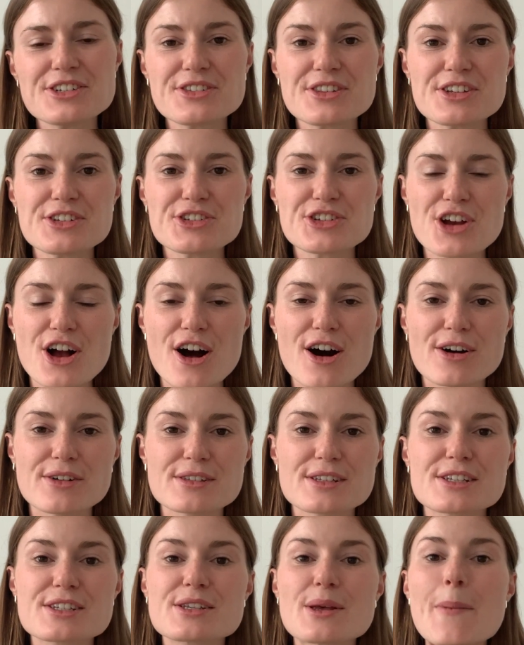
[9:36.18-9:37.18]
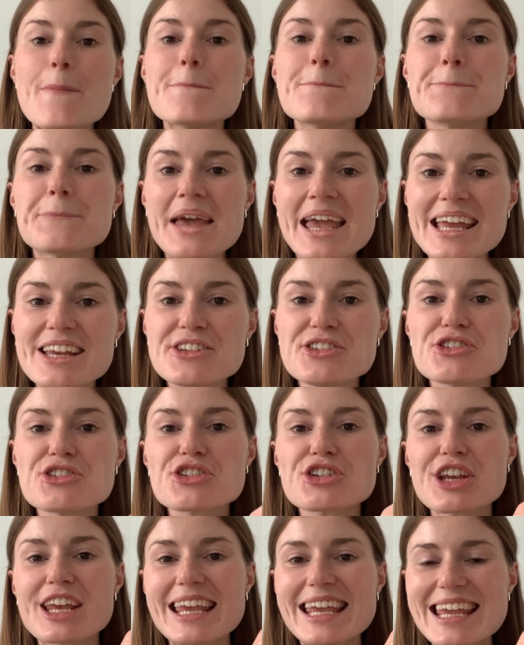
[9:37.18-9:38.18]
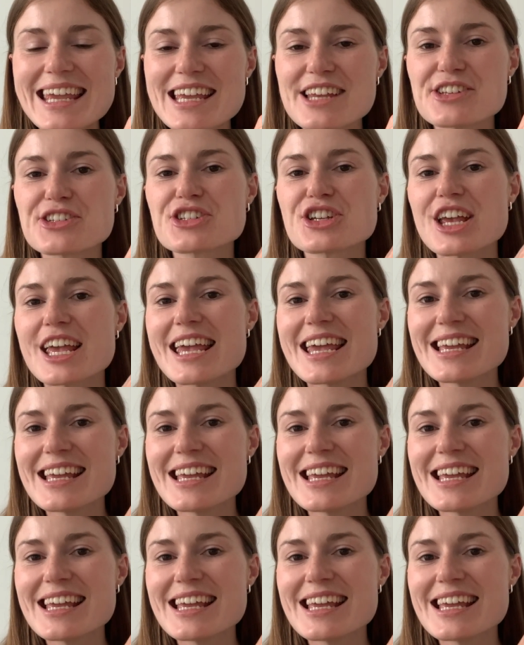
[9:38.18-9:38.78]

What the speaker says: the child to pinch each